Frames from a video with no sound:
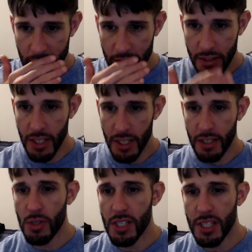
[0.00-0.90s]
Diggs
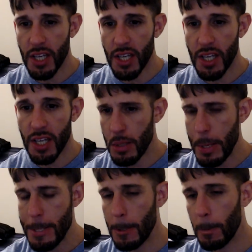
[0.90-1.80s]
re-signed.
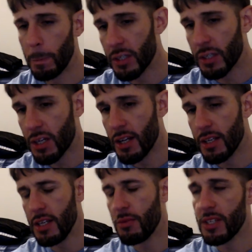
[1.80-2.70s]

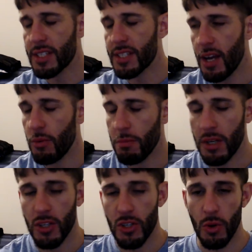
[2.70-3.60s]
He re-signed with
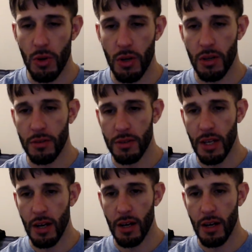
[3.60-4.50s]
Minnesota.
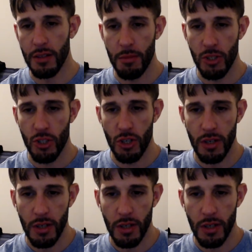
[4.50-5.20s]
Damager.